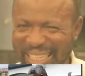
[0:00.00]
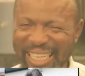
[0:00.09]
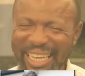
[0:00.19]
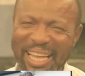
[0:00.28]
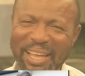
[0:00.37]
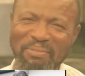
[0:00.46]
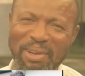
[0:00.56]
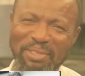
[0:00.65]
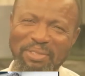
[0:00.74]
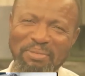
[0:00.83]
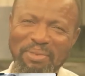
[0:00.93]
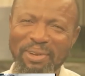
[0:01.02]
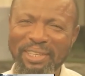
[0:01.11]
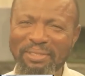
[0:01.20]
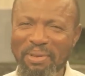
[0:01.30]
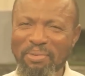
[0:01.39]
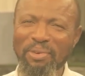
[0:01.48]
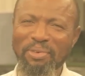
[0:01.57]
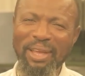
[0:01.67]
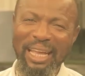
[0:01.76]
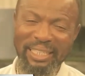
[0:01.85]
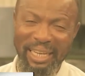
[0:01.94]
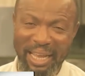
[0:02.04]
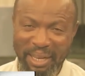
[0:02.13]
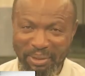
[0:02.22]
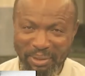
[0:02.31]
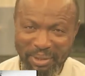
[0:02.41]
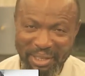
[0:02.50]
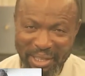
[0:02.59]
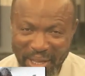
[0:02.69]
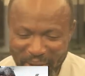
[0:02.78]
And then that masumo yes baby would join Jinano